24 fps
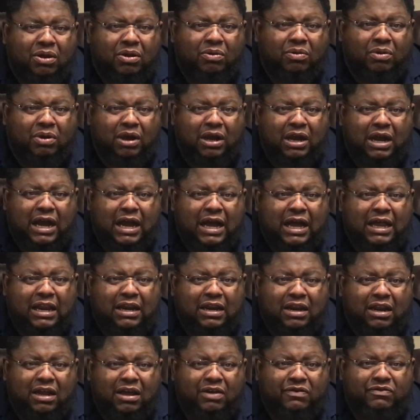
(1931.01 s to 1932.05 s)
Well, God
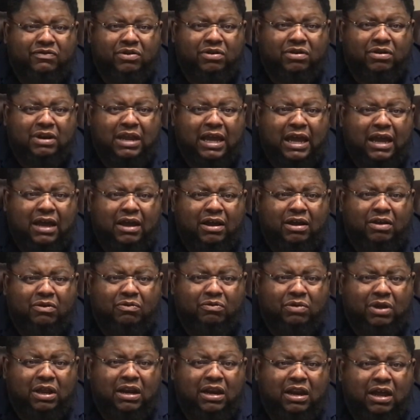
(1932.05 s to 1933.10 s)
love you now,
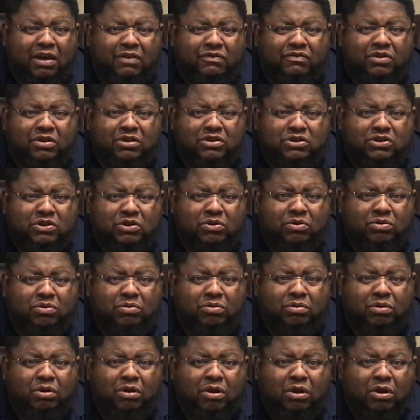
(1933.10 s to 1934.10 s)
and we love you too.